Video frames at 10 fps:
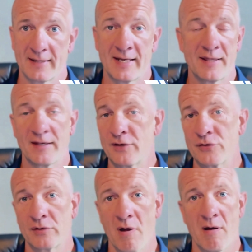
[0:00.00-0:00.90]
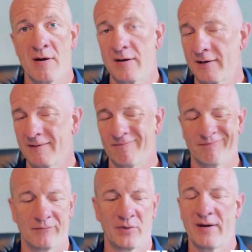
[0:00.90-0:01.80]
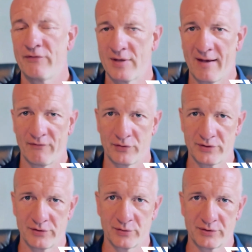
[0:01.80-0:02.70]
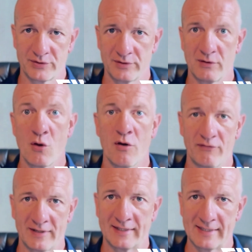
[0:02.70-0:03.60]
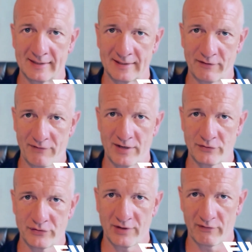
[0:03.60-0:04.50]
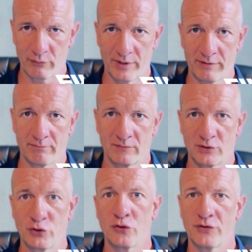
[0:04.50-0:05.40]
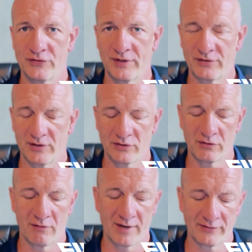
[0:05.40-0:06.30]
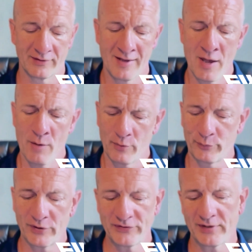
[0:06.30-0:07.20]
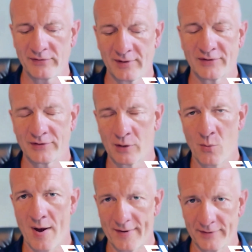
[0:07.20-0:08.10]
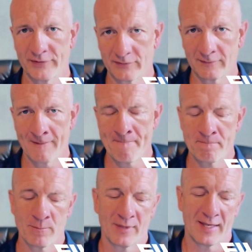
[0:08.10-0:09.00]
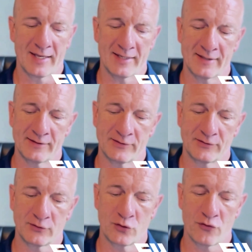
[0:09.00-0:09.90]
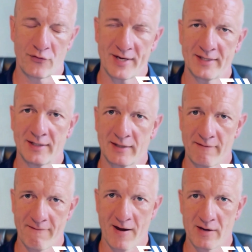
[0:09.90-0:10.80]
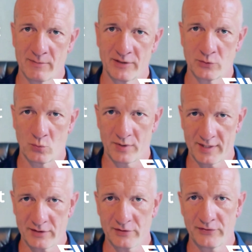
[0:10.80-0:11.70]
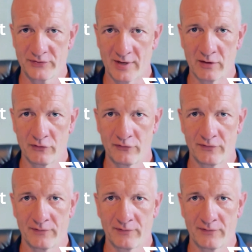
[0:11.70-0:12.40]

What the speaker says: anything in your car, whatever you have on you're going to lawfully and legally defend yourself with, should the situation arise. But pre-situational awareness is creating an environment within yourself